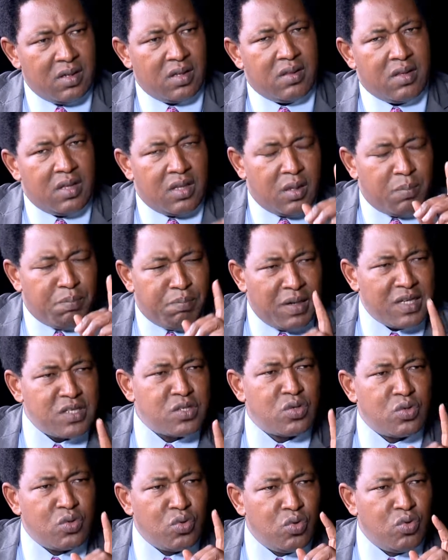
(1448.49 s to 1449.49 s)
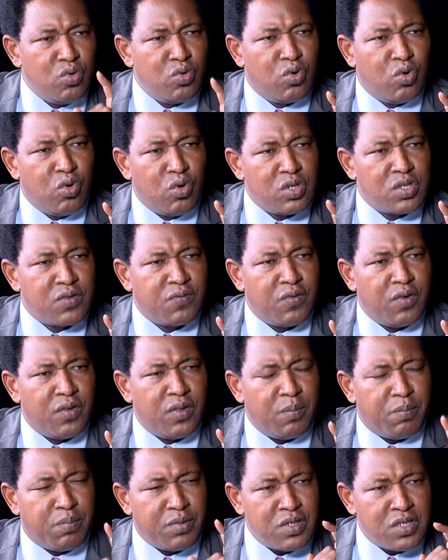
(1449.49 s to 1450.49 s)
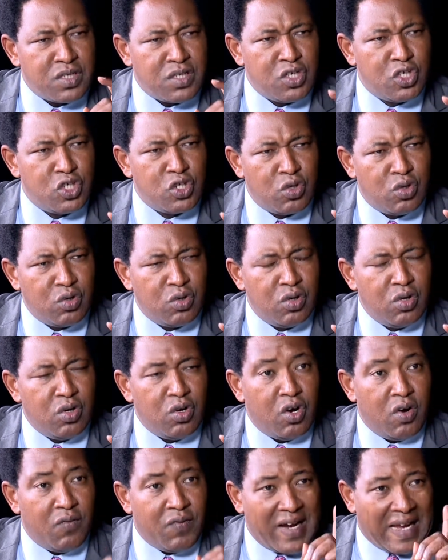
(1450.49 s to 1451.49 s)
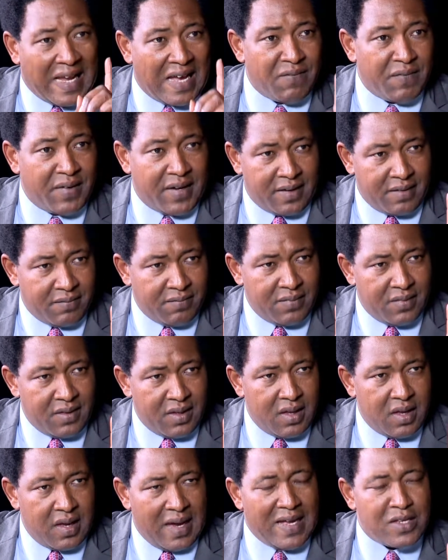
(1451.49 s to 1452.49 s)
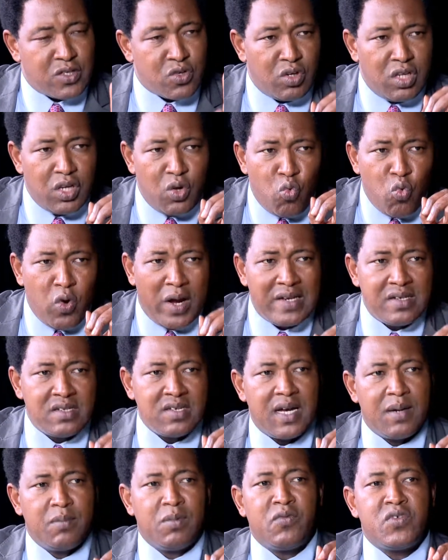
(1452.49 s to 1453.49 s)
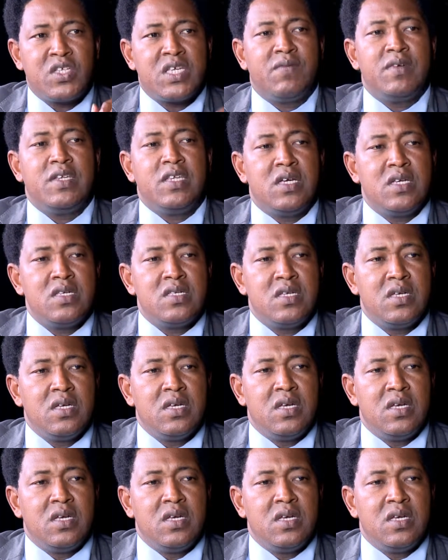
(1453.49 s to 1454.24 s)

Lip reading: that the person who goes for the position of a governor has only one term of 7 years